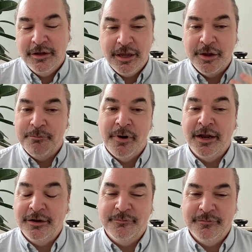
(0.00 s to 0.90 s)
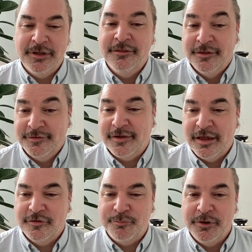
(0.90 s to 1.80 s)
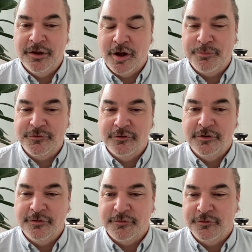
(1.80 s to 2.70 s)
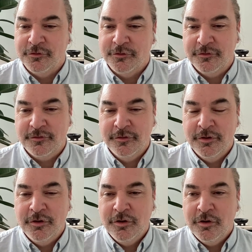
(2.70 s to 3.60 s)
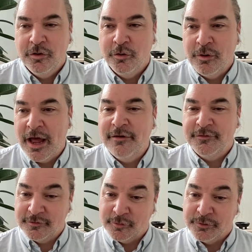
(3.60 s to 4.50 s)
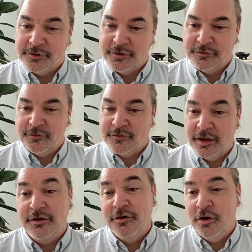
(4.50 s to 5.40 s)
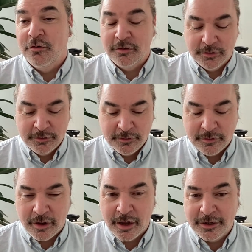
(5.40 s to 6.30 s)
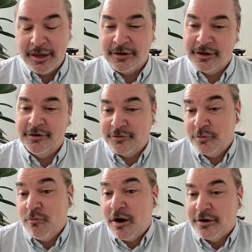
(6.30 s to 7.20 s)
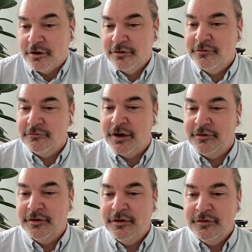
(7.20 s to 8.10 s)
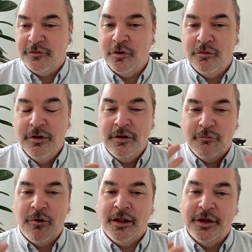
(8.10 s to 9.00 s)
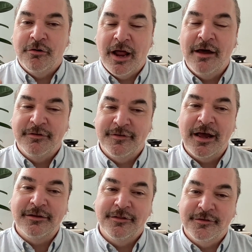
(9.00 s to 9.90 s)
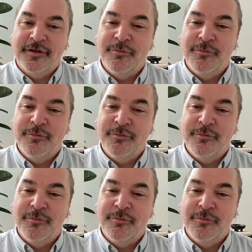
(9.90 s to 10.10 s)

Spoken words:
It might, in this case, be an opportunity for students who have disabilities to say, I can't get into the water, right? So while I don't have exactly the same